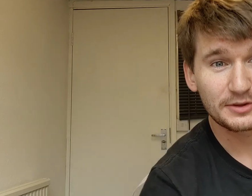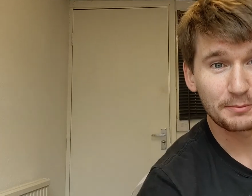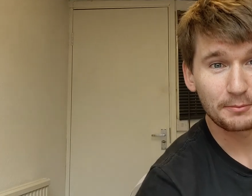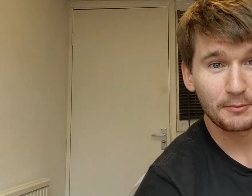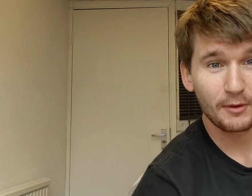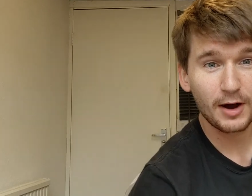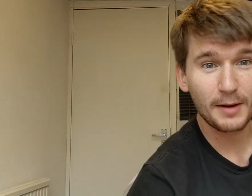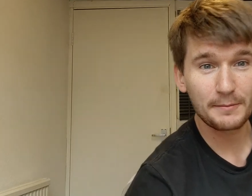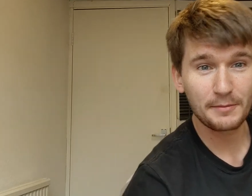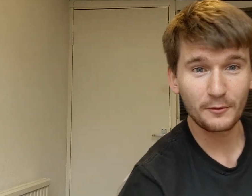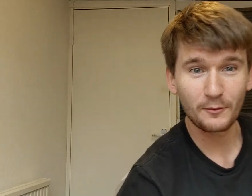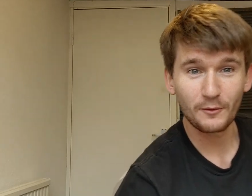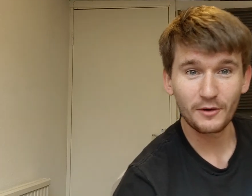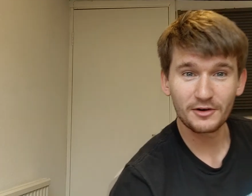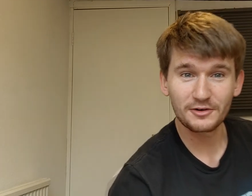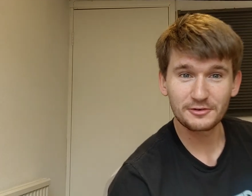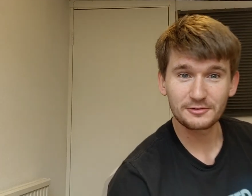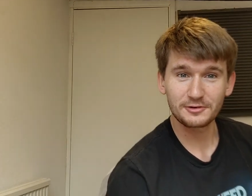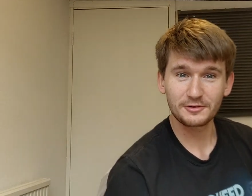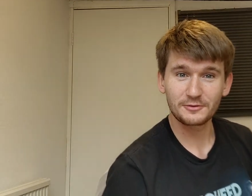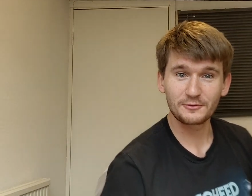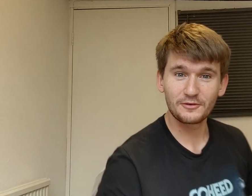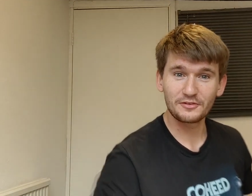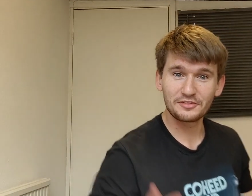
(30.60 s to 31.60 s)
You might be
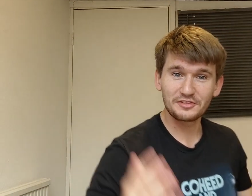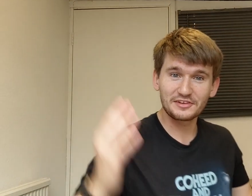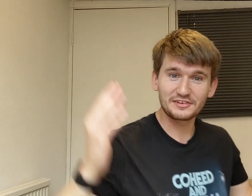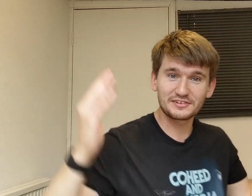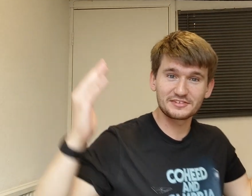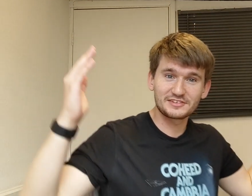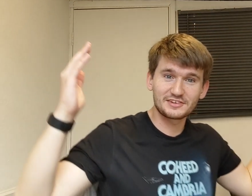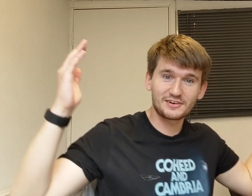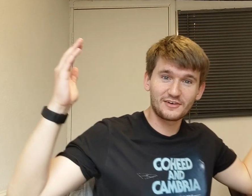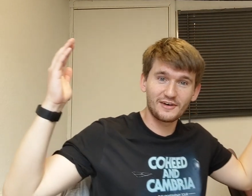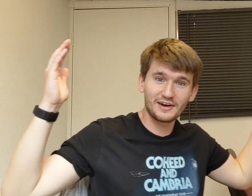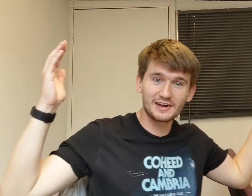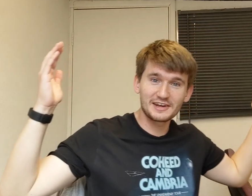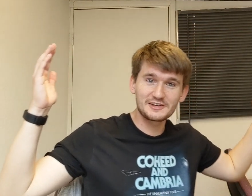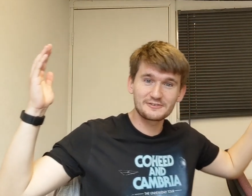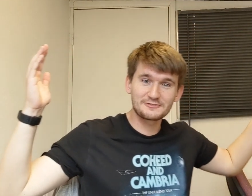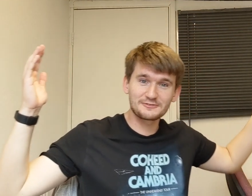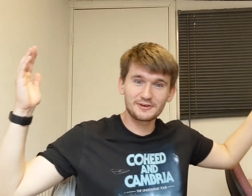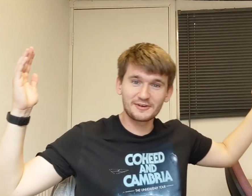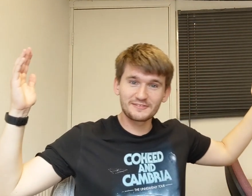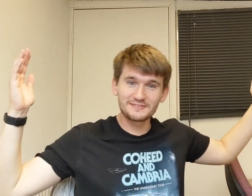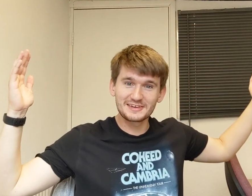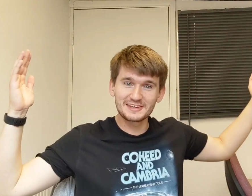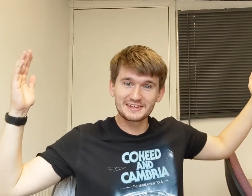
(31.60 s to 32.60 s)
wondering what this
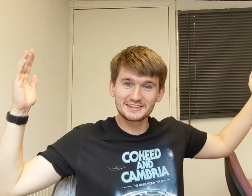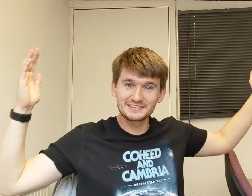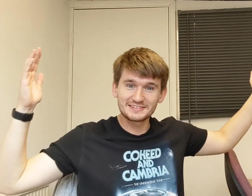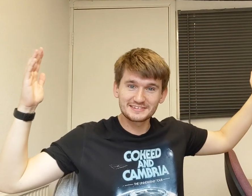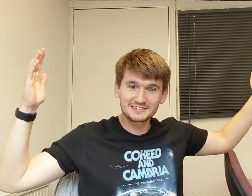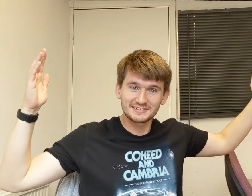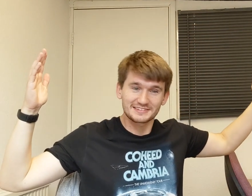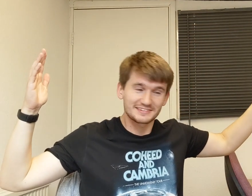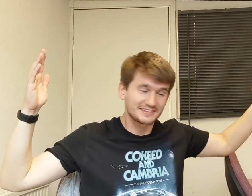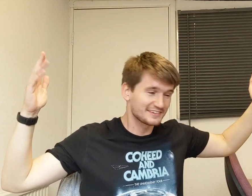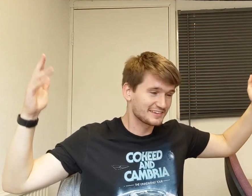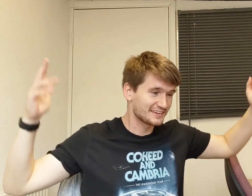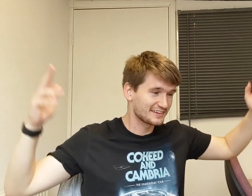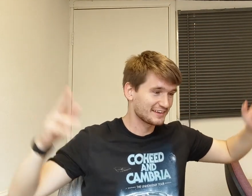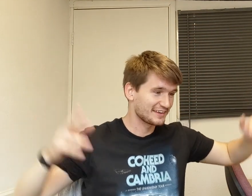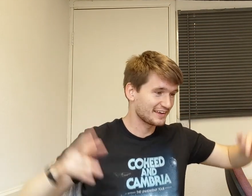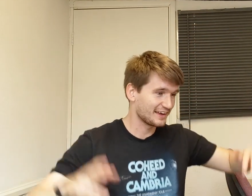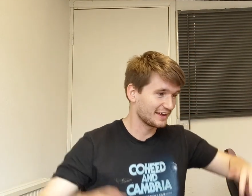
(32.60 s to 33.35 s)
tiny room is.